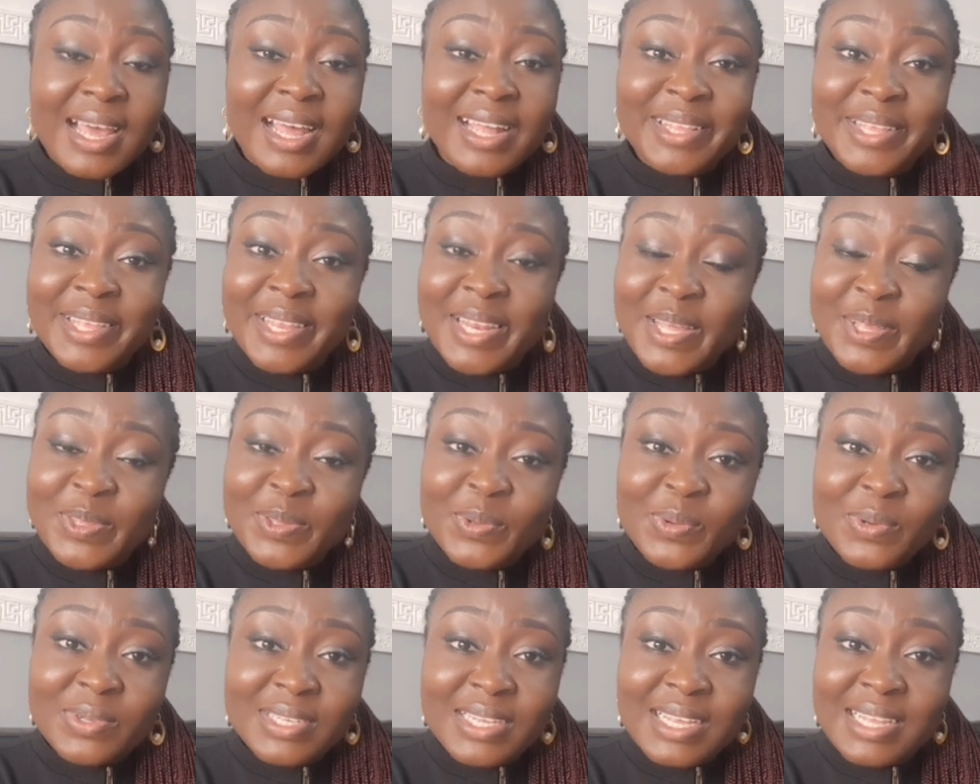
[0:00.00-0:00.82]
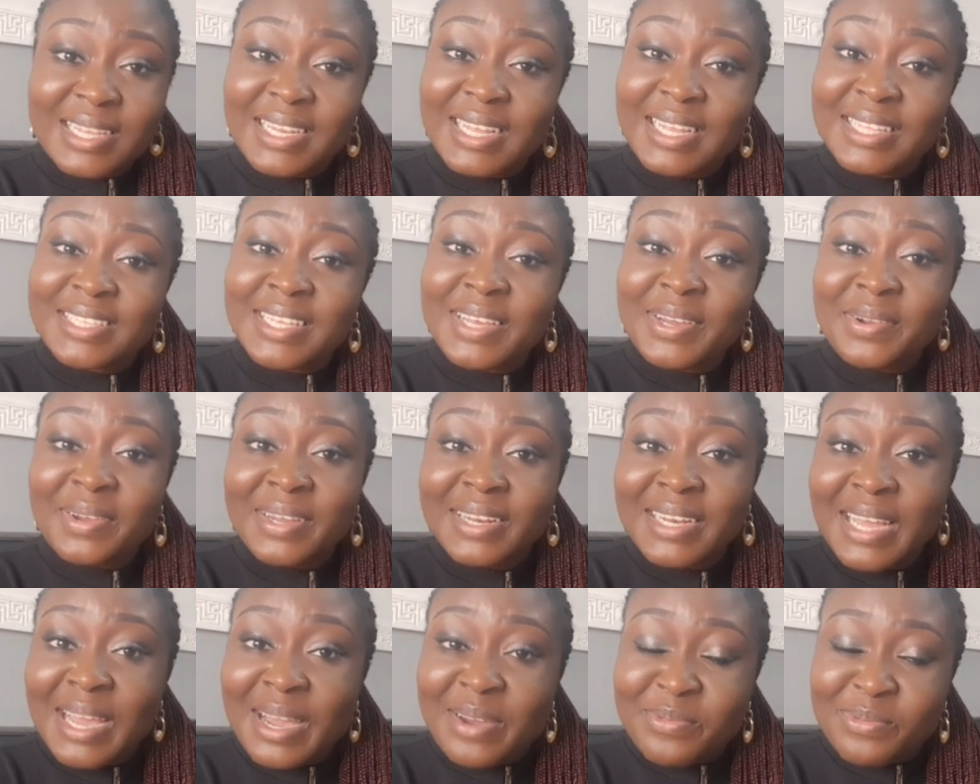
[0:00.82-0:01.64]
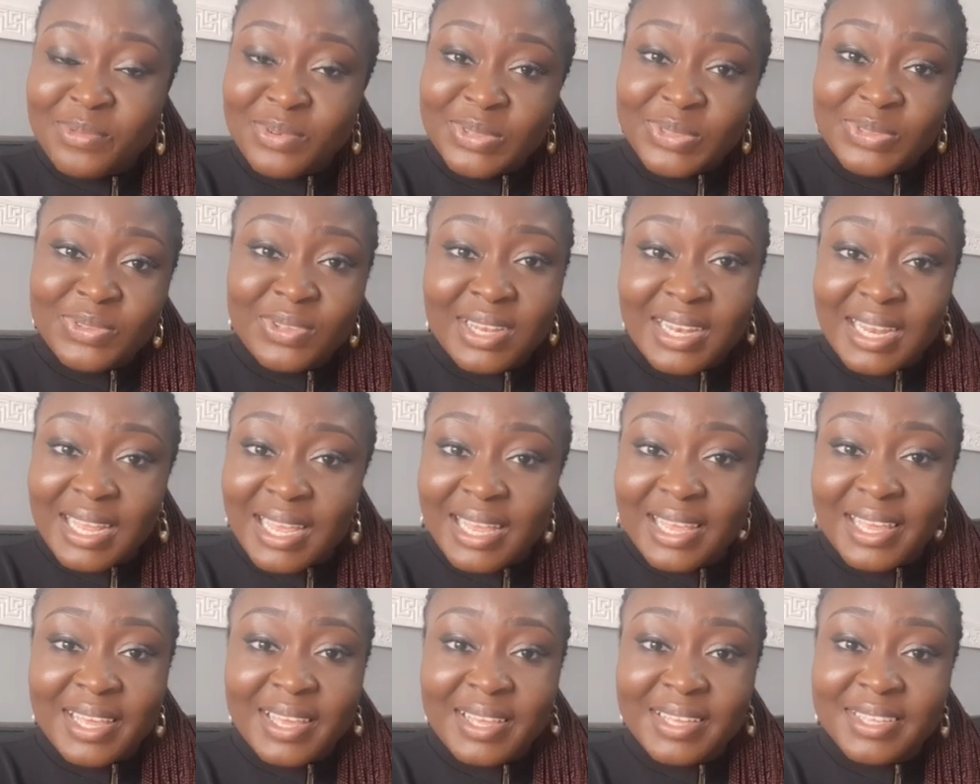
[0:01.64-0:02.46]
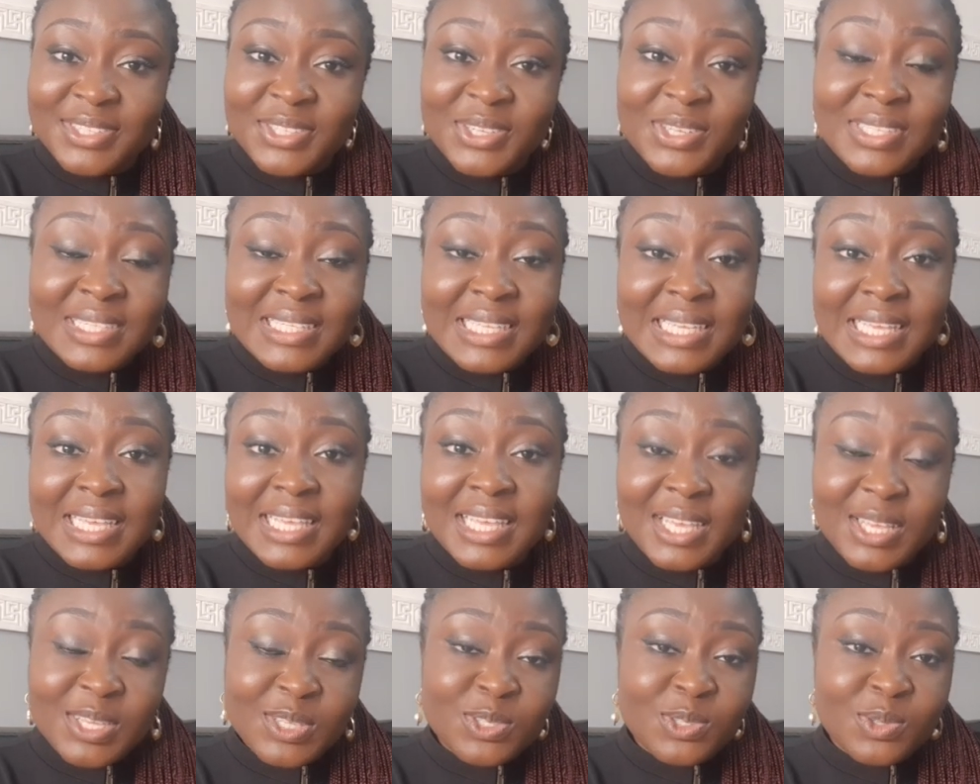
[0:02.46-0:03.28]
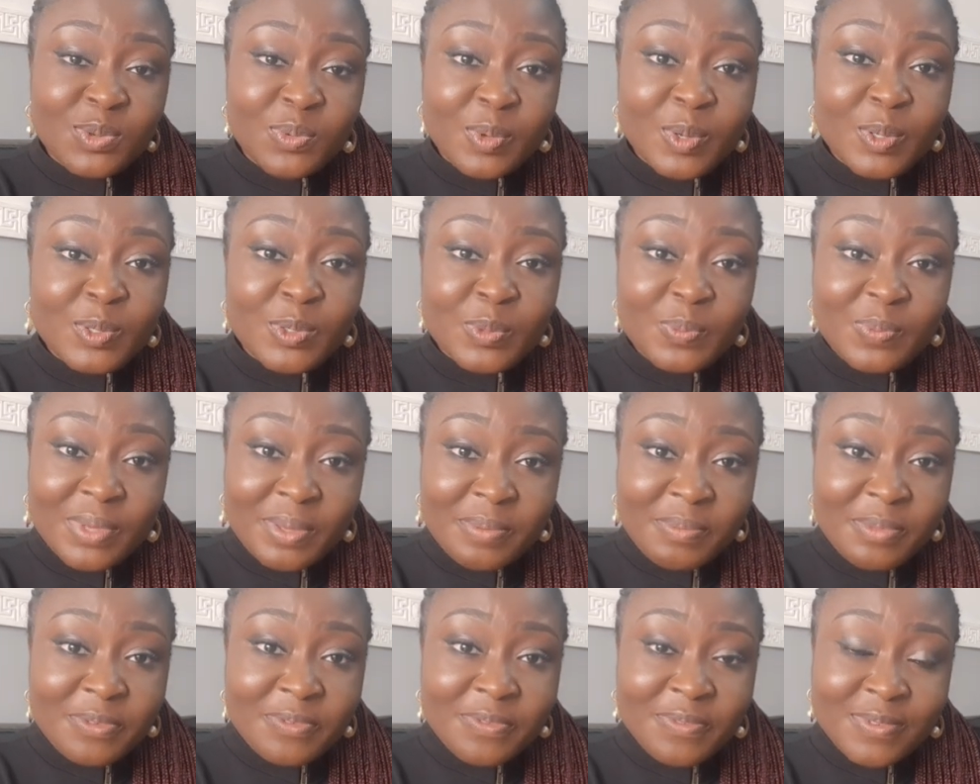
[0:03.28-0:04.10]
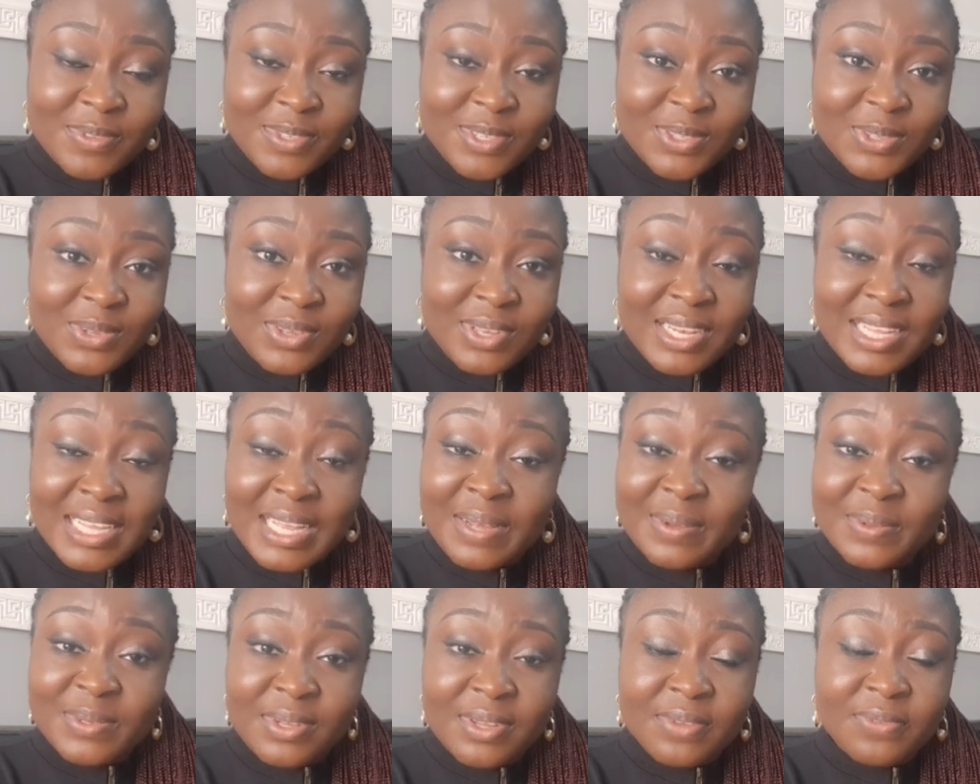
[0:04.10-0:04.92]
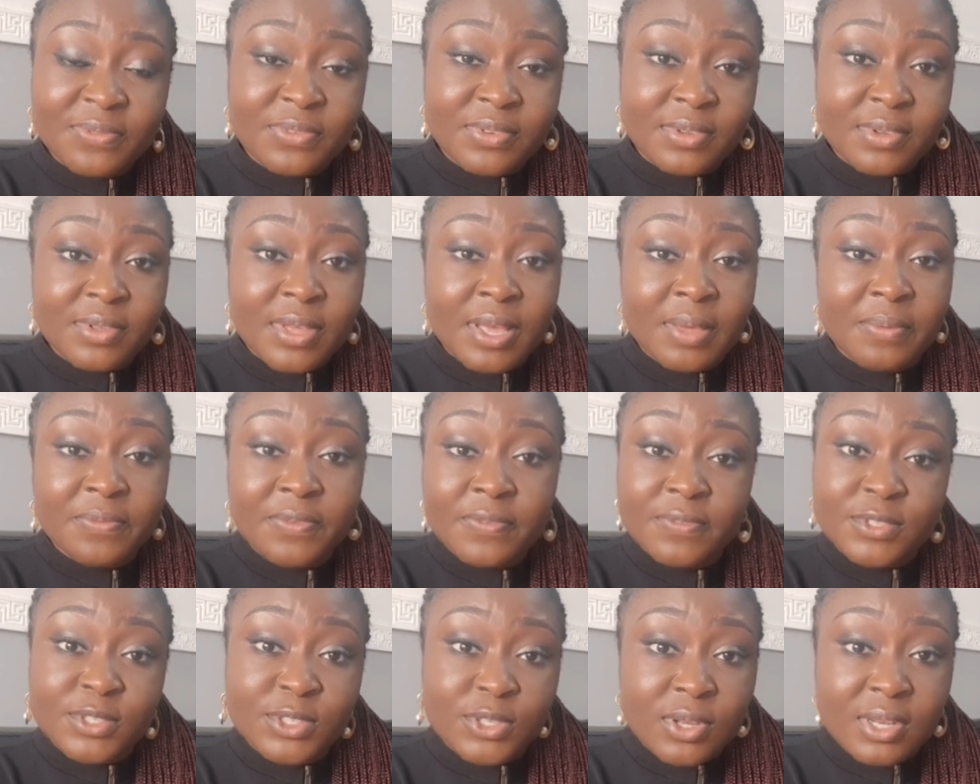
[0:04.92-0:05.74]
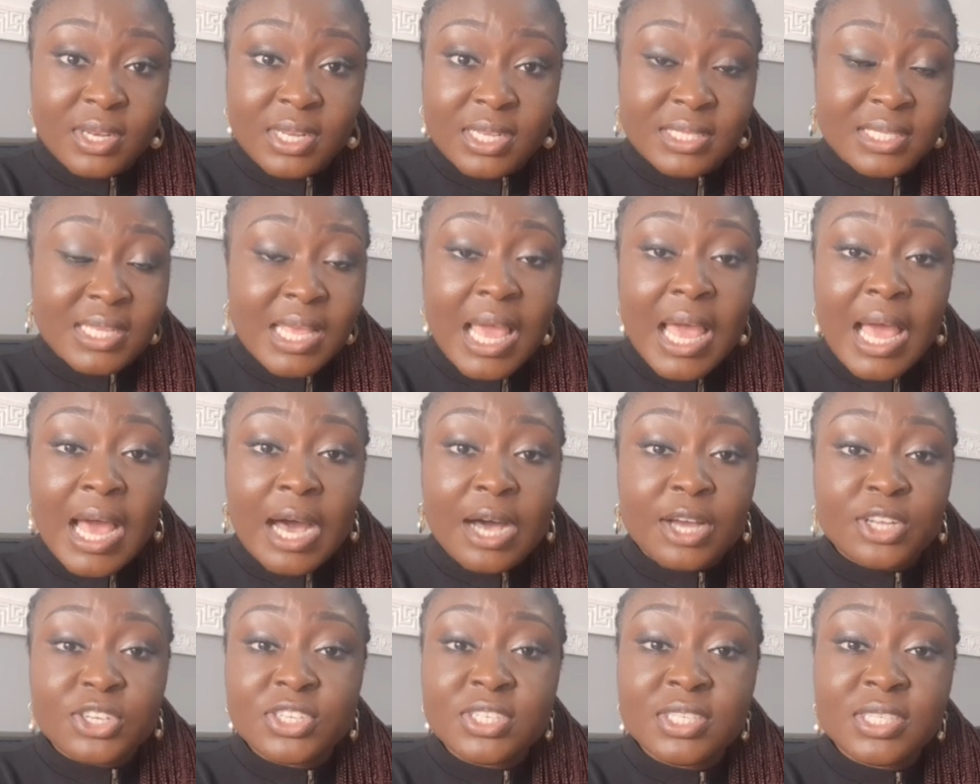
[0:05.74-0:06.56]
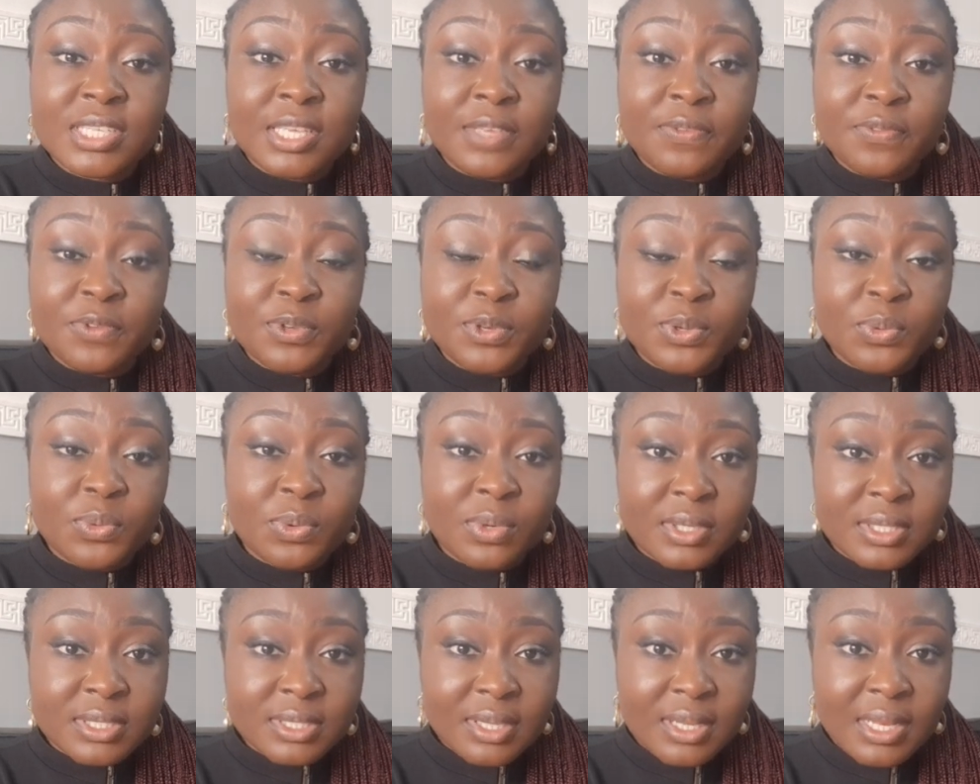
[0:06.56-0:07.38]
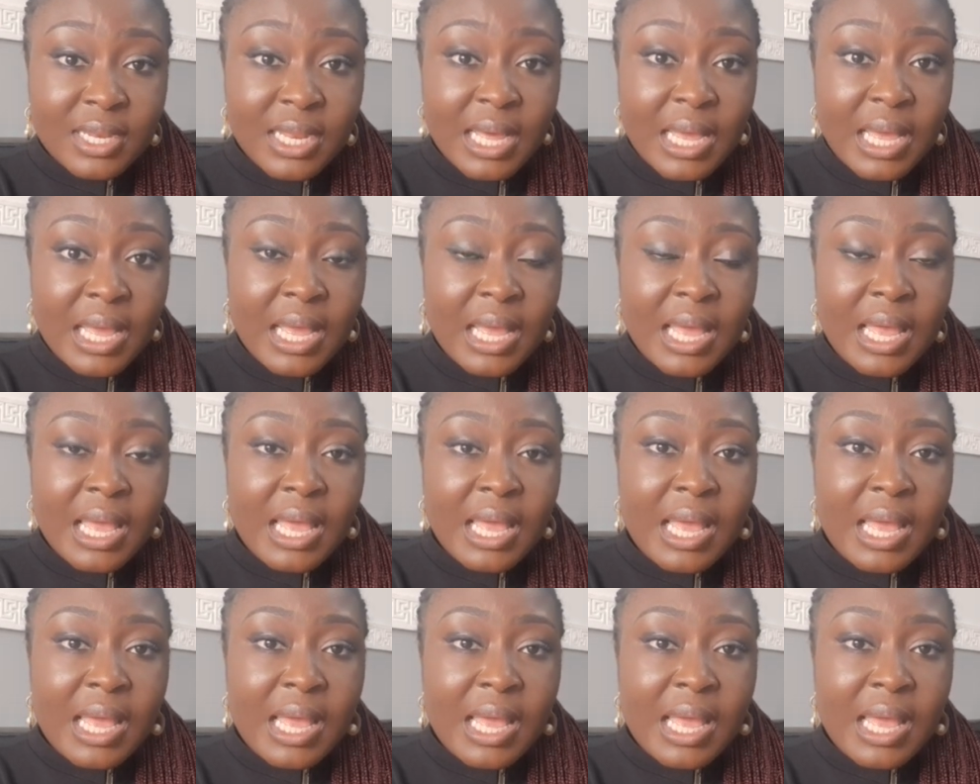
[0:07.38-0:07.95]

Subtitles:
And then I told her that I already have $1 here, just in case you want to pay me $50, I'll just give you the $1.